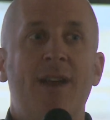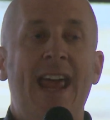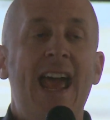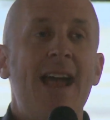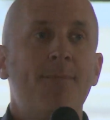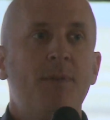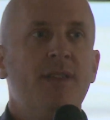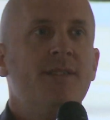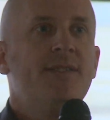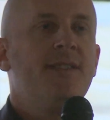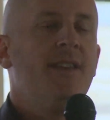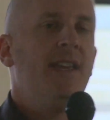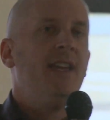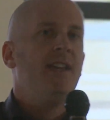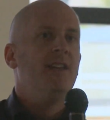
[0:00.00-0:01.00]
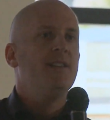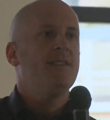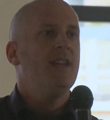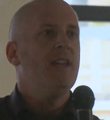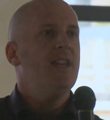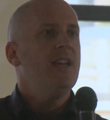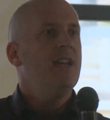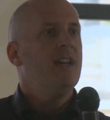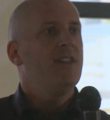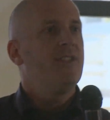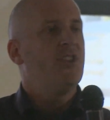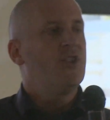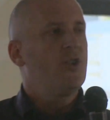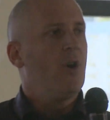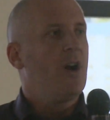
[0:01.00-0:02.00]
what happens is
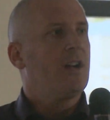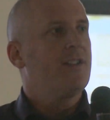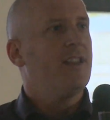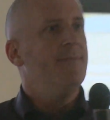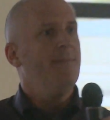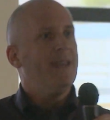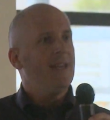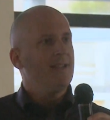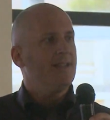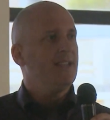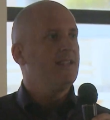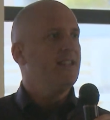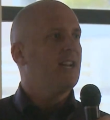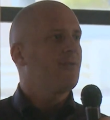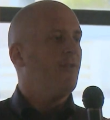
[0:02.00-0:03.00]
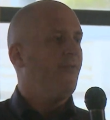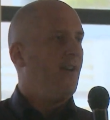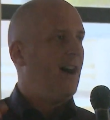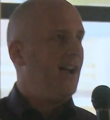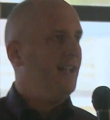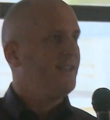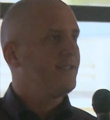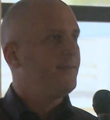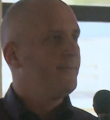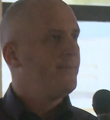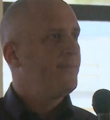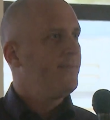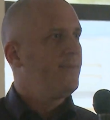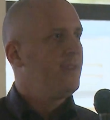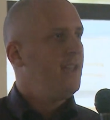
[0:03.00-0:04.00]
the chocolate immediately liquefies.
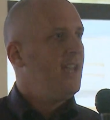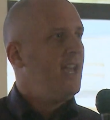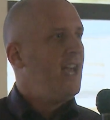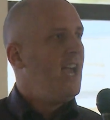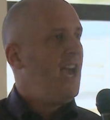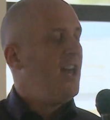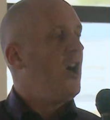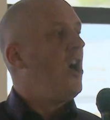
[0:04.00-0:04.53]
And